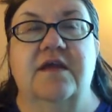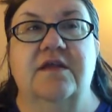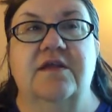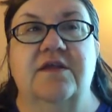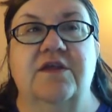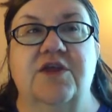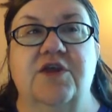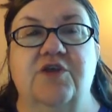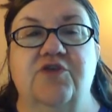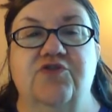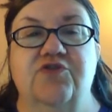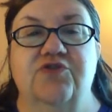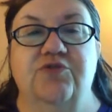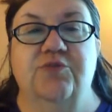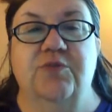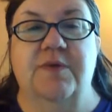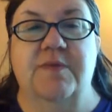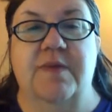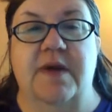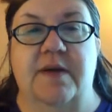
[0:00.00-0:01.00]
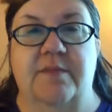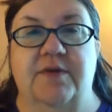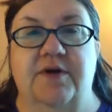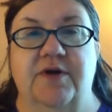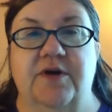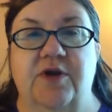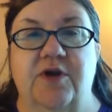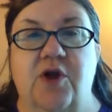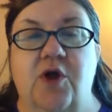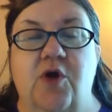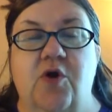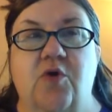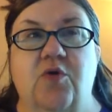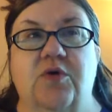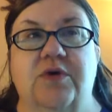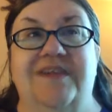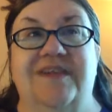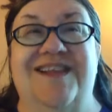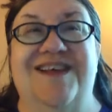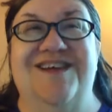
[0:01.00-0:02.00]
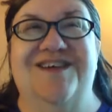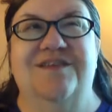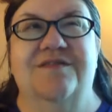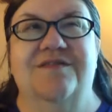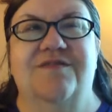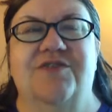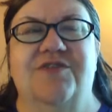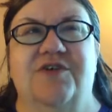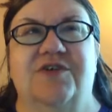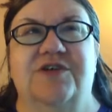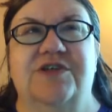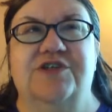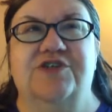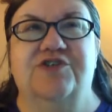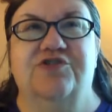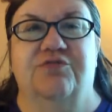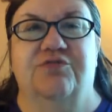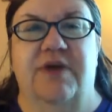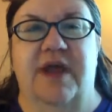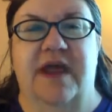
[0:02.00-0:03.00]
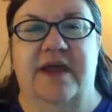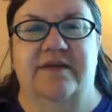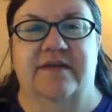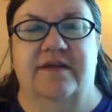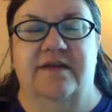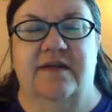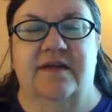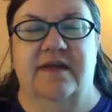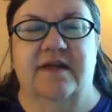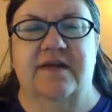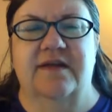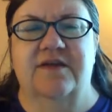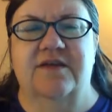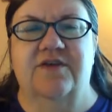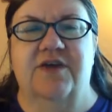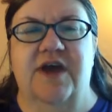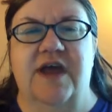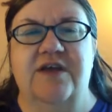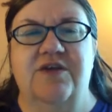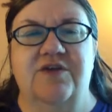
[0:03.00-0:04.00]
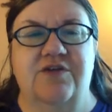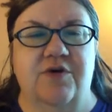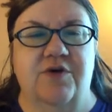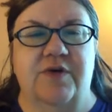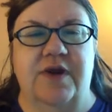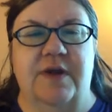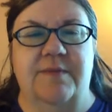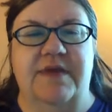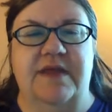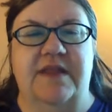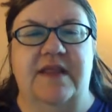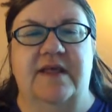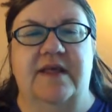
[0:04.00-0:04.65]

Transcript: used to remember, or like as if they're distracted, you know what I mean?